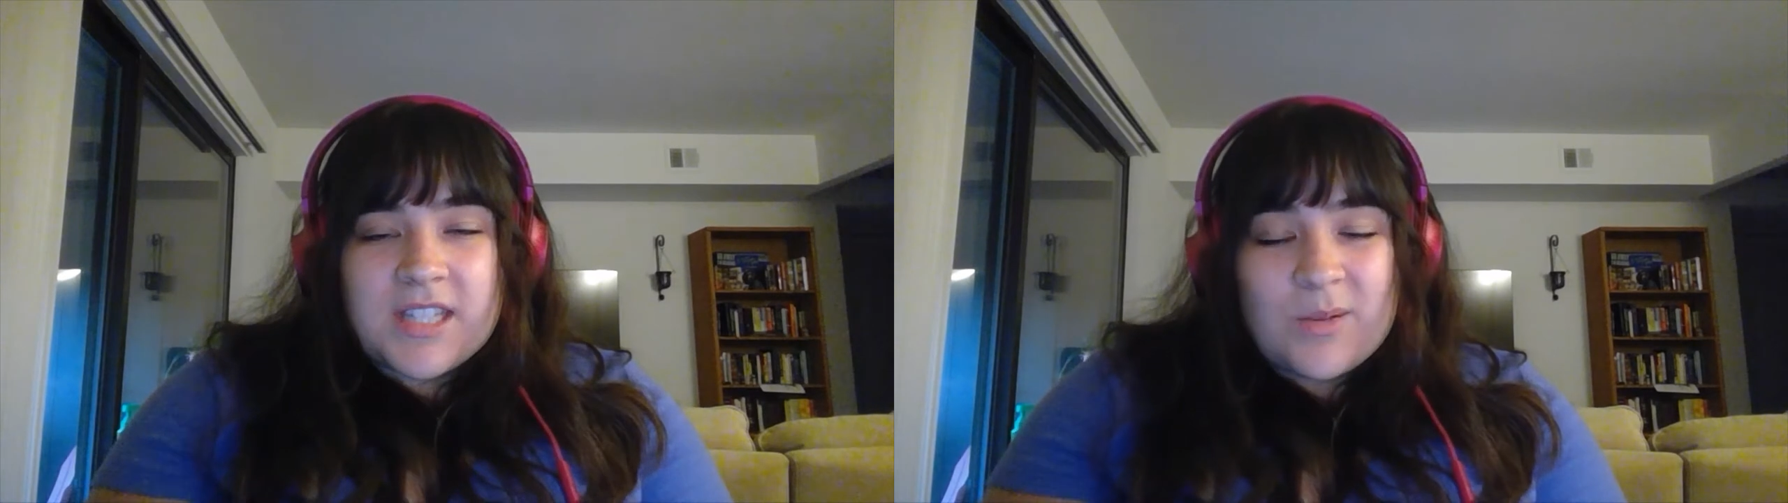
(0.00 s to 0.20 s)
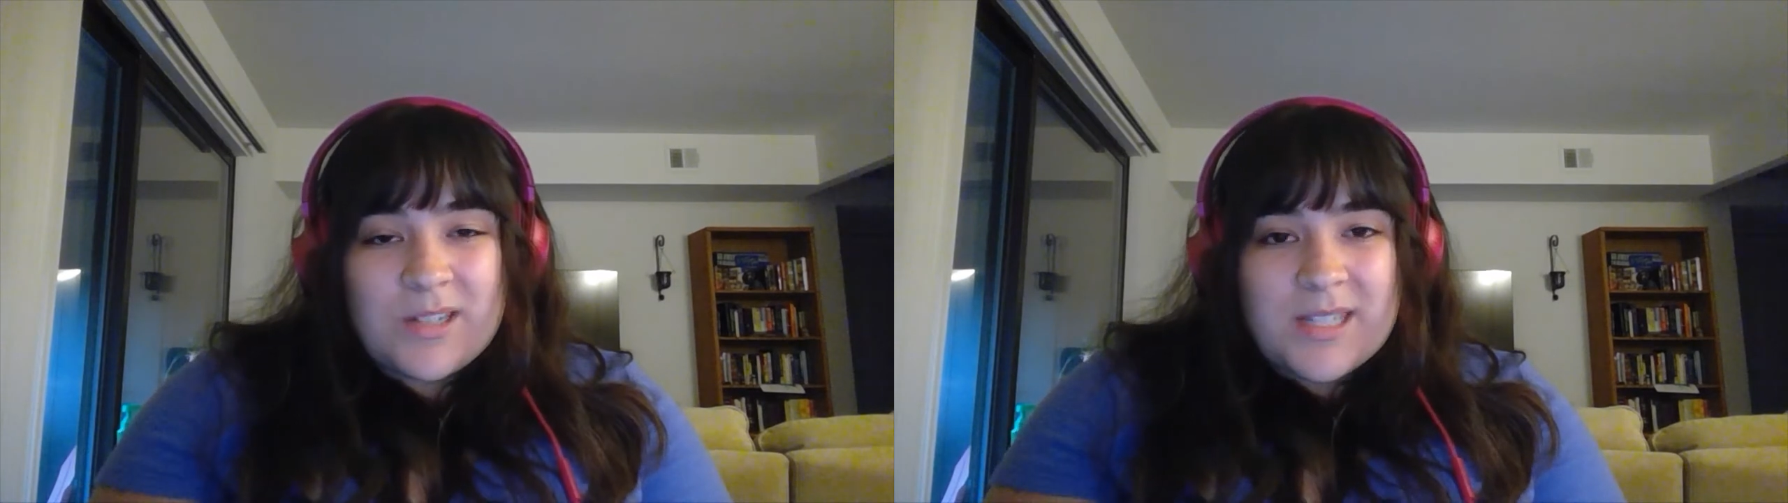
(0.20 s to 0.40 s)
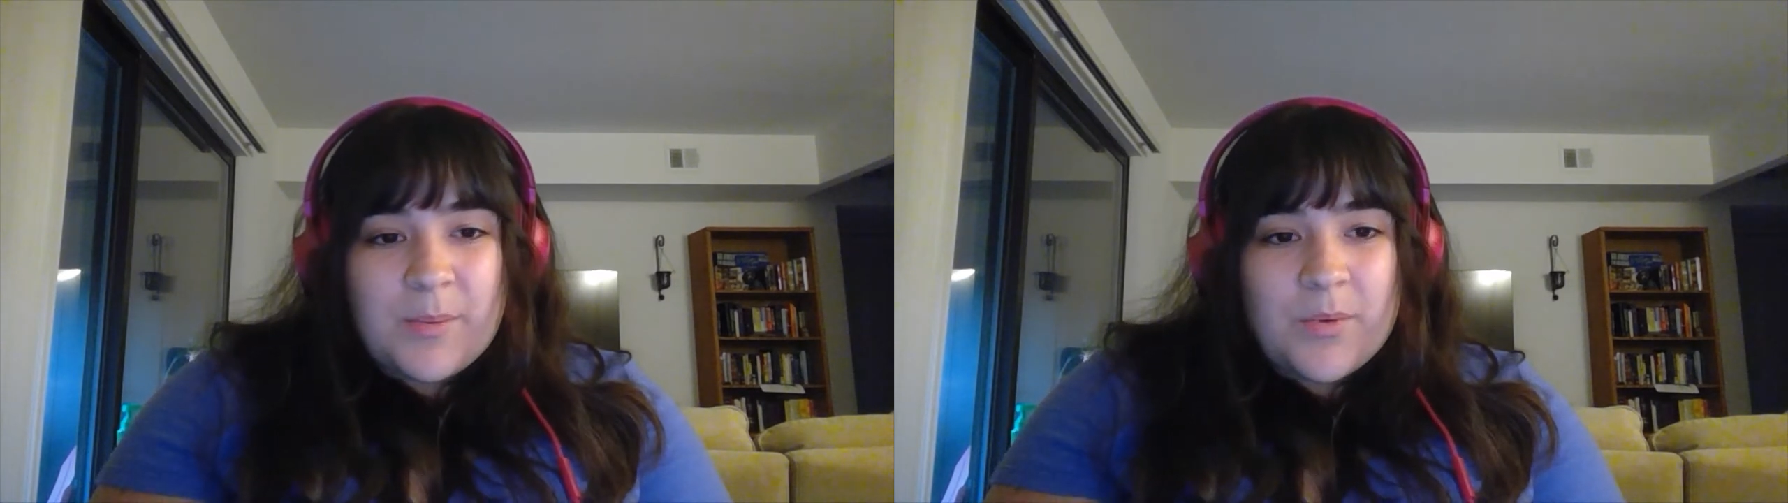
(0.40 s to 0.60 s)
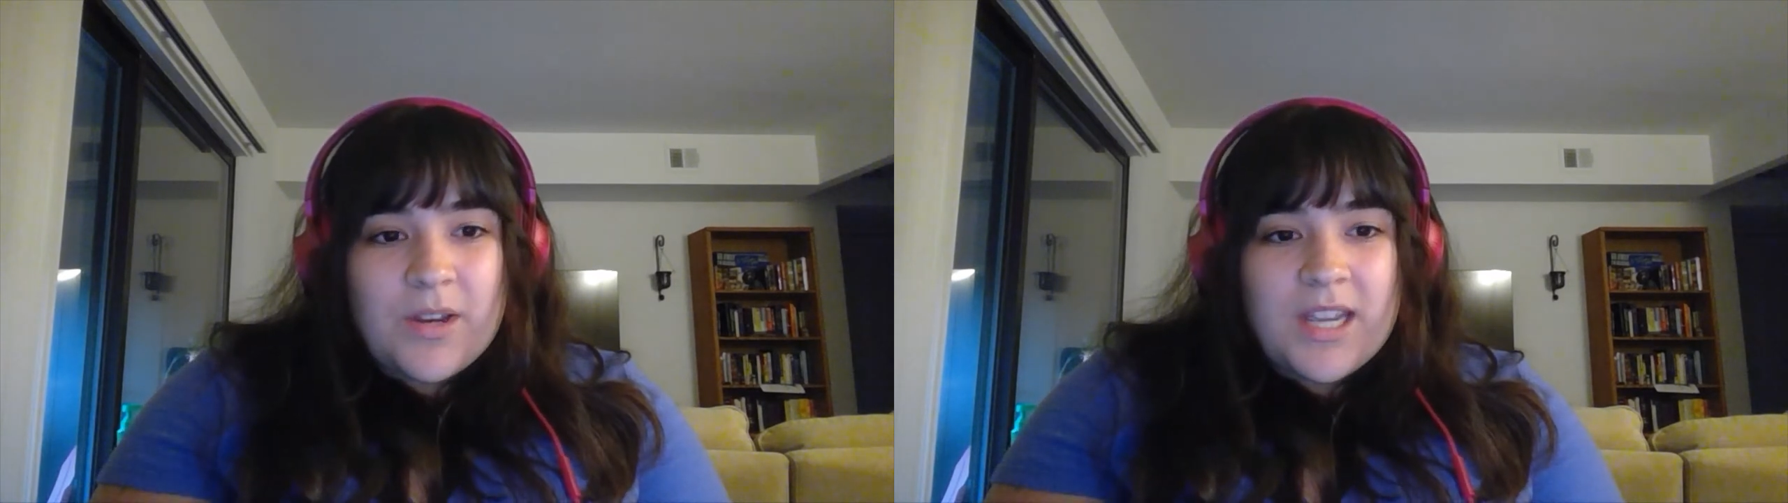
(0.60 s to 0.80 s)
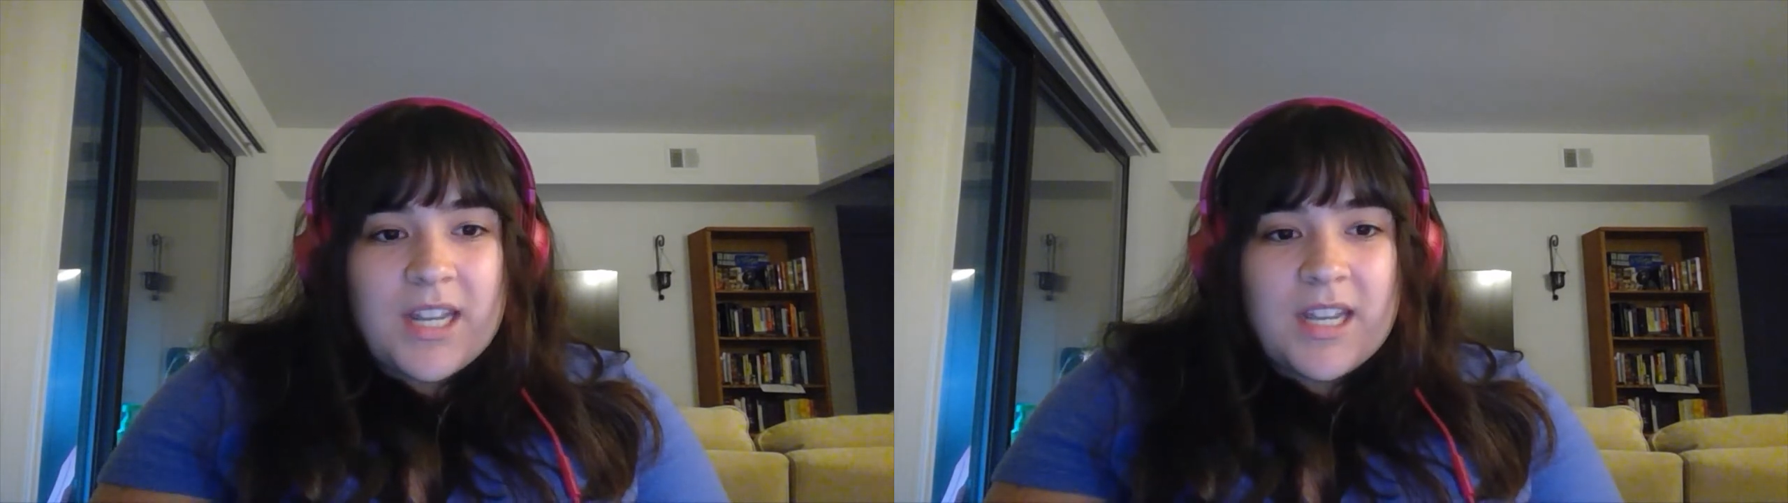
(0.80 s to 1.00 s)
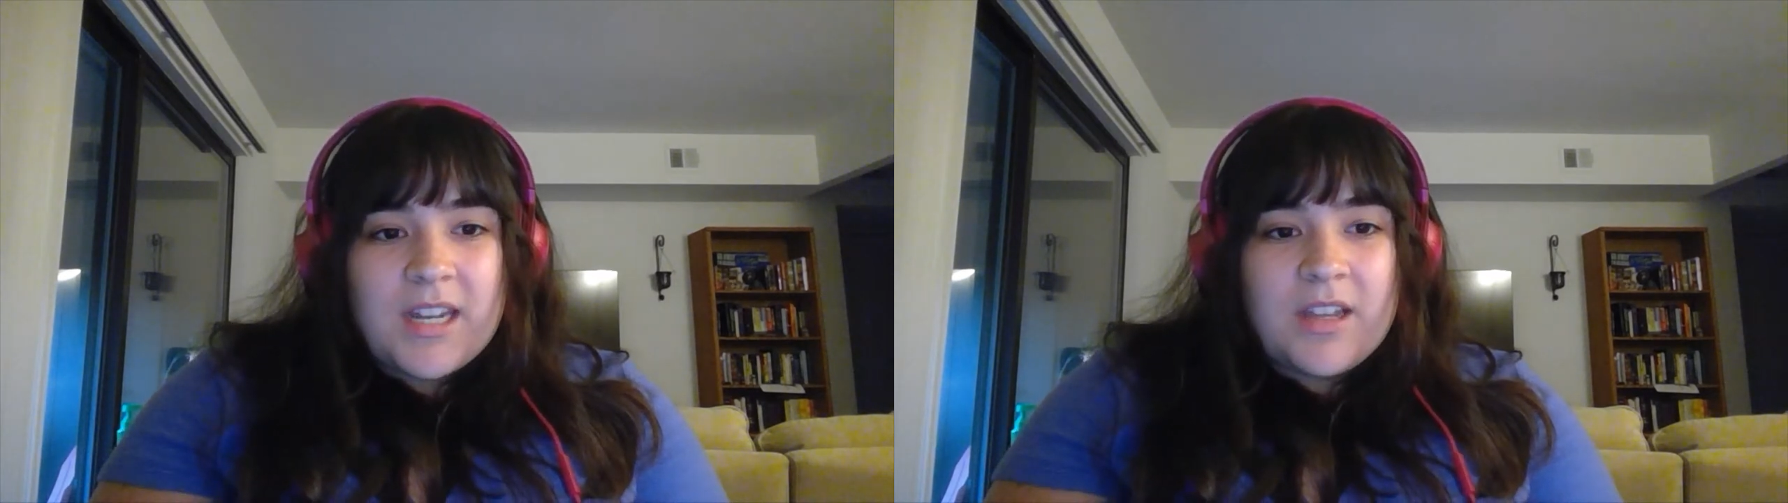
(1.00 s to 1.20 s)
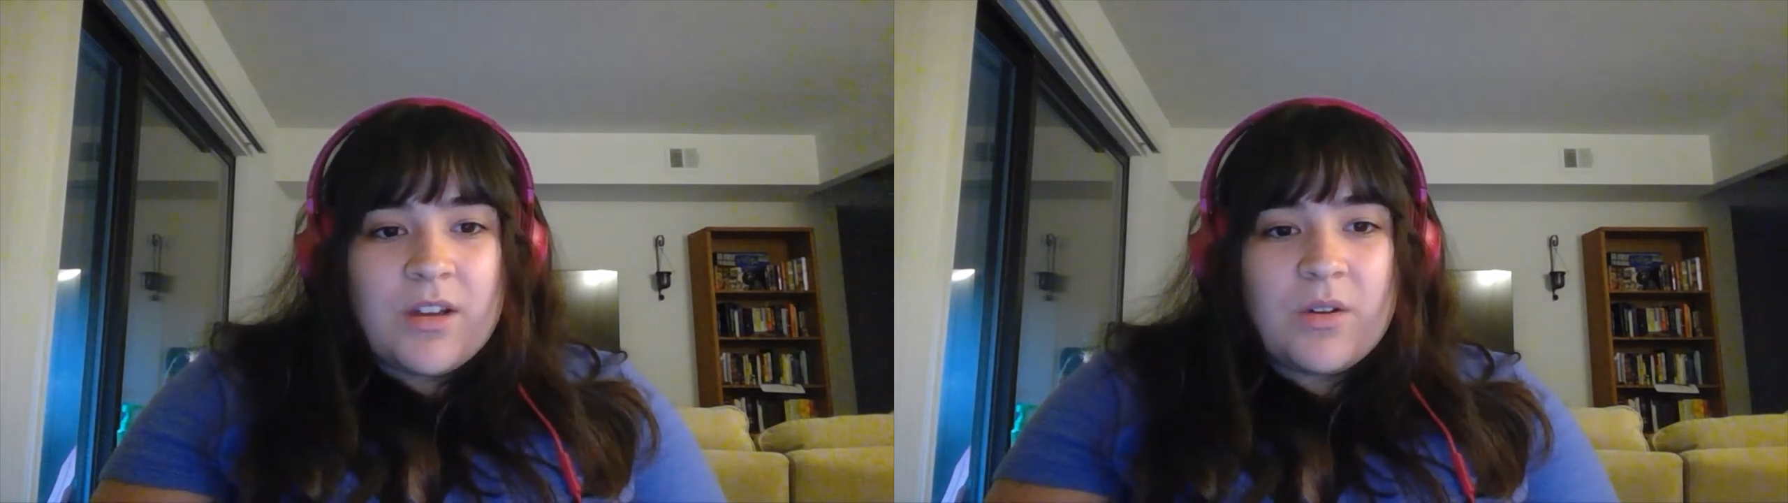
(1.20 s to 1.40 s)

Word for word: they were separated,